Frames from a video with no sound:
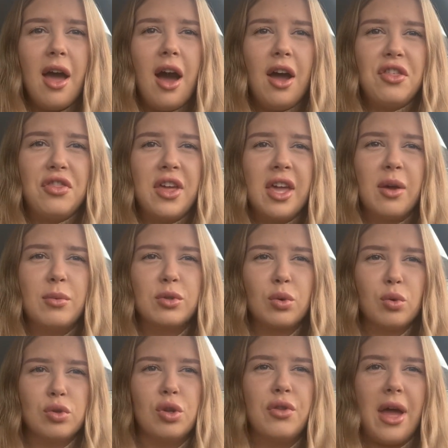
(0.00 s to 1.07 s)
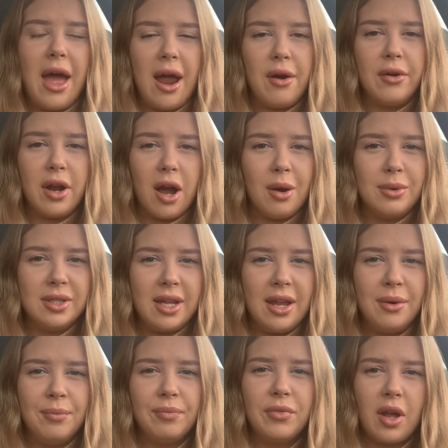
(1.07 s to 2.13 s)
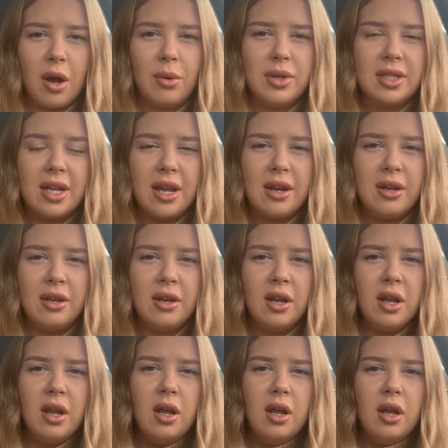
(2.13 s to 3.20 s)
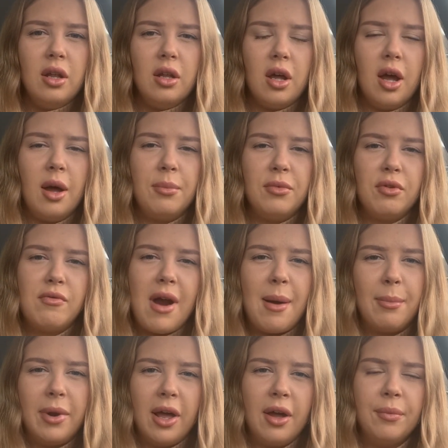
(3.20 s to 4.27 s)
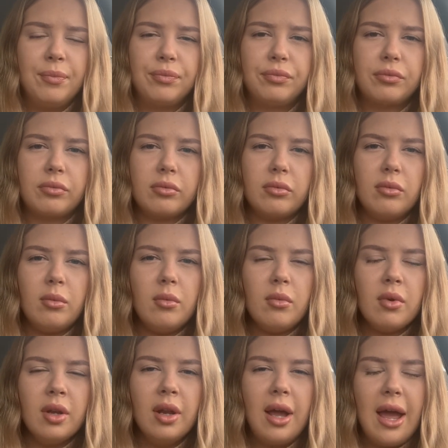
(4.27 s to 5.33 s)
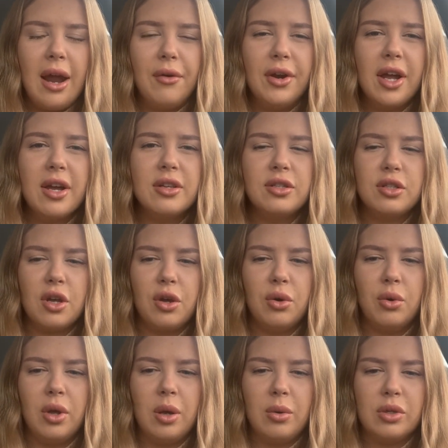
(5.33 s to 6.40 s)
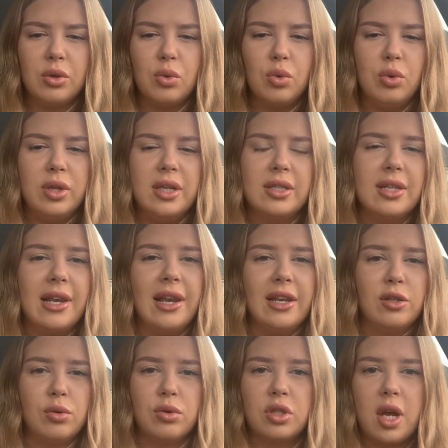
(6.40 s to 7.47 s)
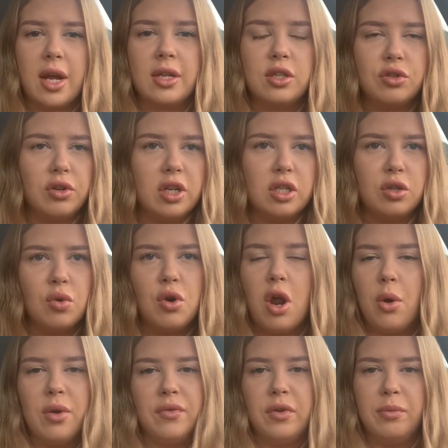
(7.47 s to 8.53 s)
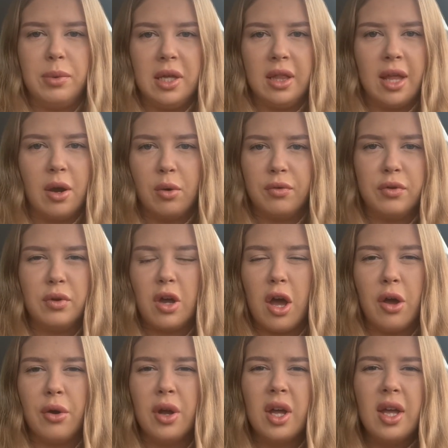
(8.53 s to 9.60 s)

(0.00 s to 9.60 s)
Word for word: I think it was also the area I was in. I was in um, the Rambla area. So it was all these little side streets. You'll know if you've been there or if you go.